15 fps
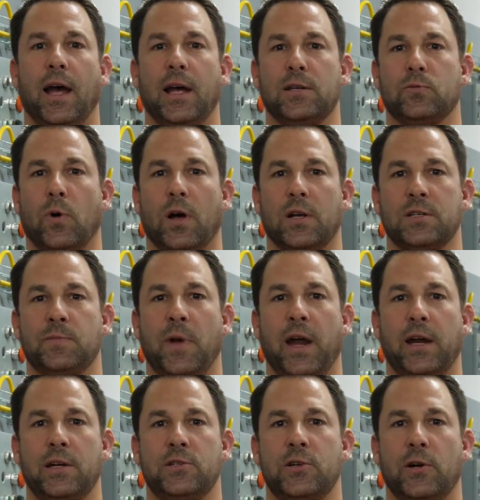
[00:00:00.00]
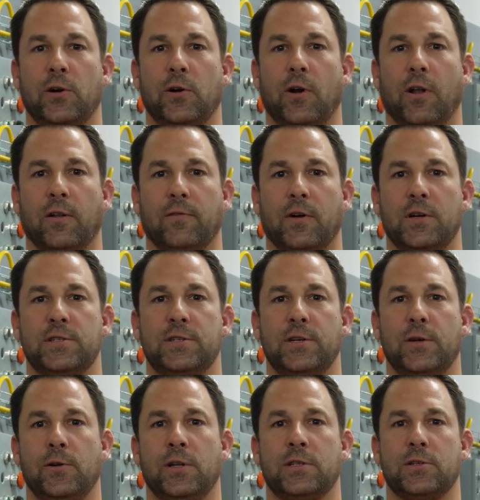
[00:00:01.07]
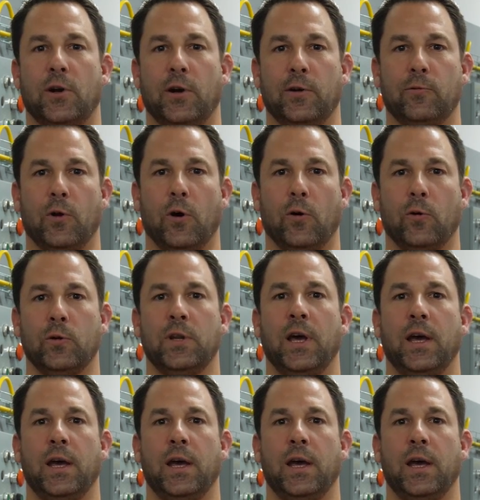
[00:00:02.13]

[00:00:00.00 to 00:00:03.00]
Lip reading: as well as making sure all of our students are enrolled